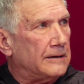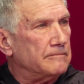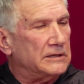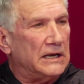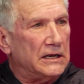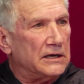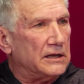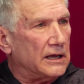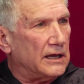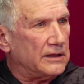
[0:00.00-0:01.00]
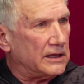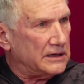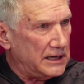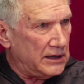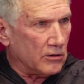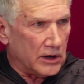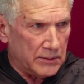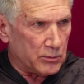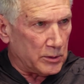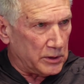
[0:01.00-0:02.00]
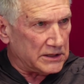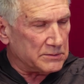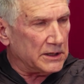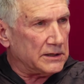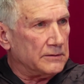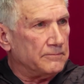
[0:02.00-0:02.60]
Needed, I think, a knee or a hip replacement.